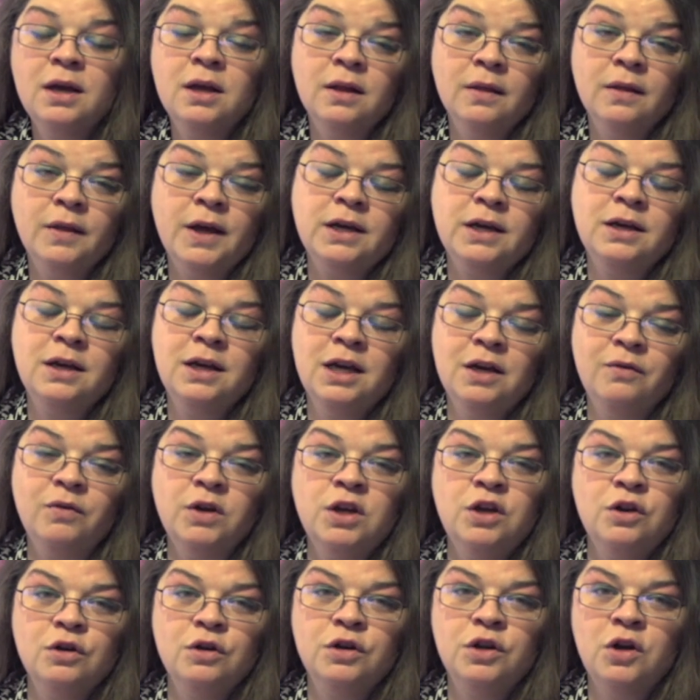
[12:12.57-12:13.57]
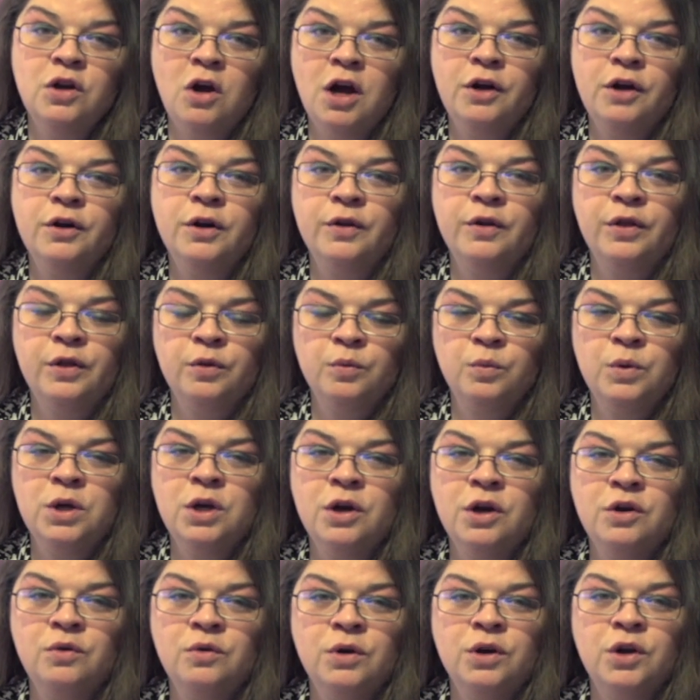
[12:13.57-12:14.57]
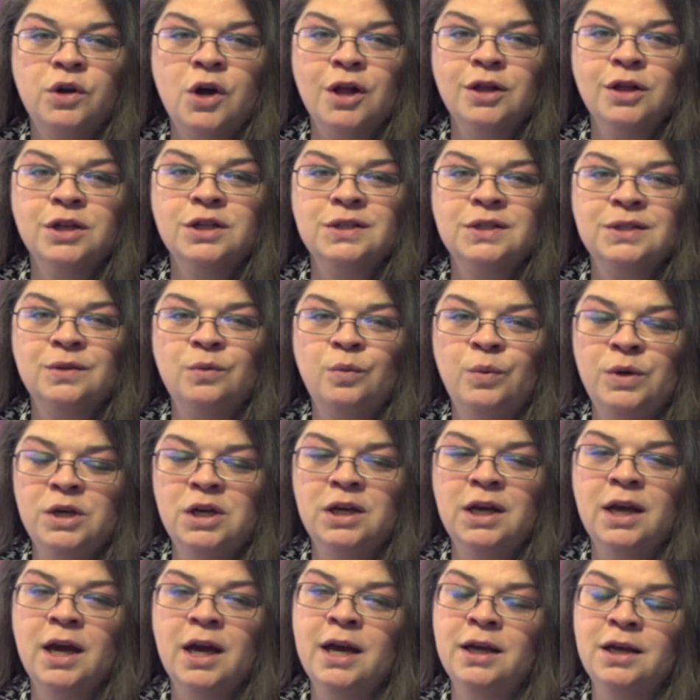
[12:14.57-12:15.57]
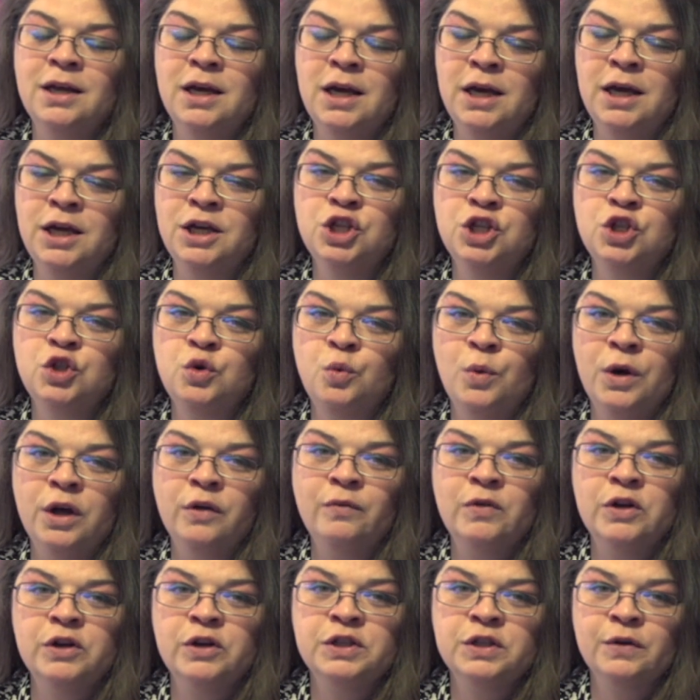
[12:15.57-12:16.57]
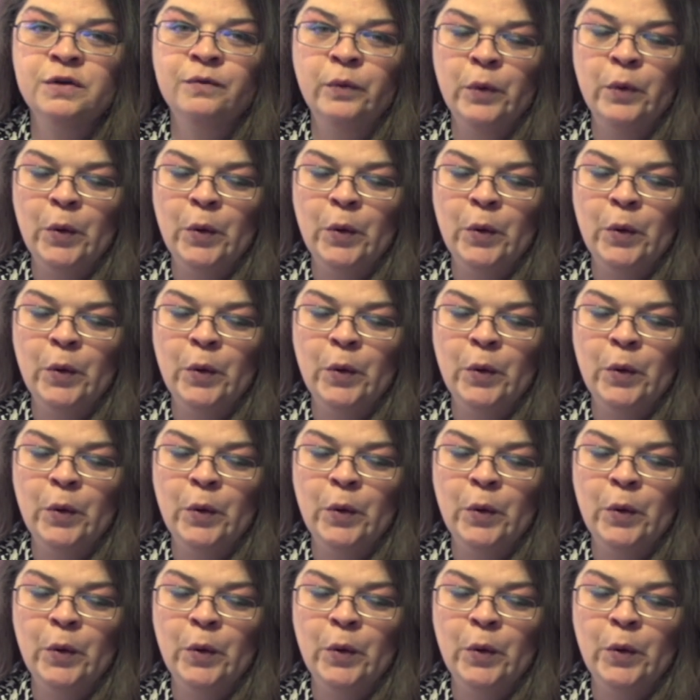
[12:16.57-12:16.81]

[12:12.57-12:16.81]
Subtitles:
Like giving your daughter $300 a week at age 12 years